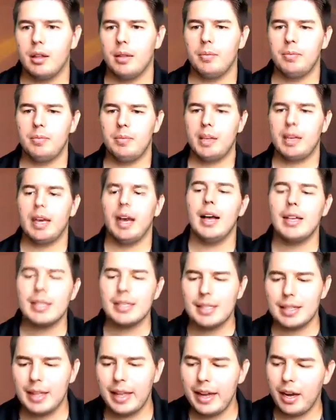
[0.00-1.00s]

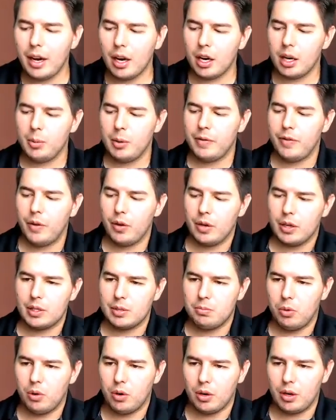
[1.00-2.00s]
because they are going to be focused
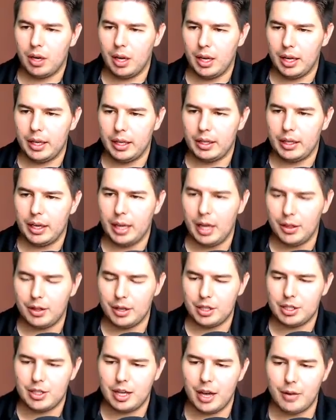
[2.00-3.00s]
more on other
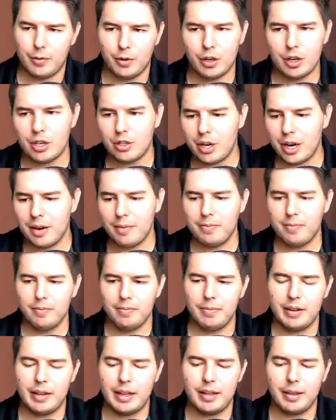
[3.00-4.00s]
stuff, we're going to try to
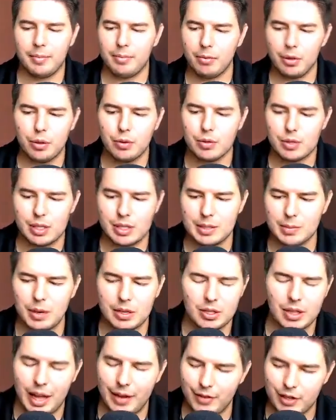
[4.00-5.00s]
make them lose as
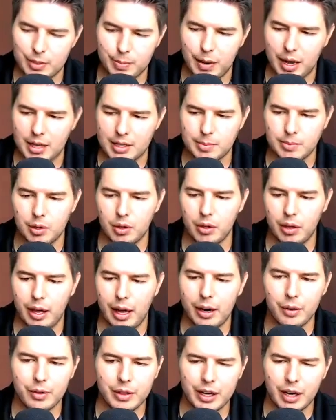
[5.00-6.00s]
much life as possible. I
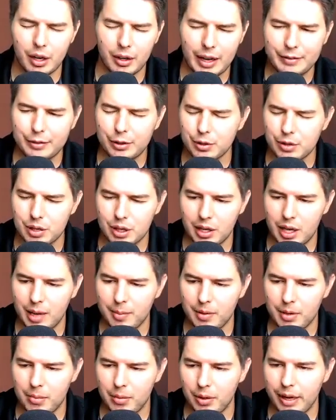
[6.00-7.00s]
don't think our life total is going to come
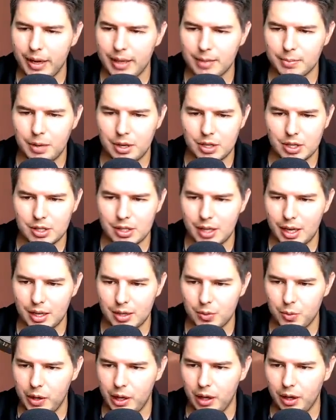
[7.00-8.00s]
into play as much as theirs
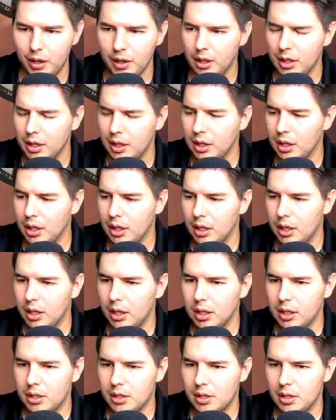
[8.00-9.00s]
will.
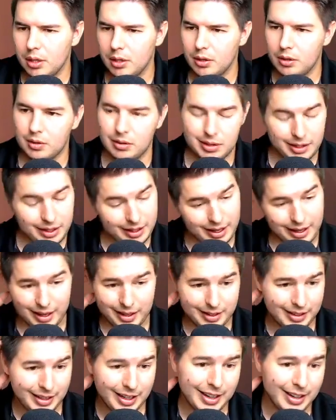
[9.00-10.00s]
So, yeah,
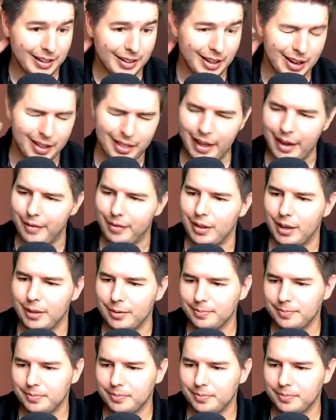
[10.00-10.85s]
they're gaining a lot of life there.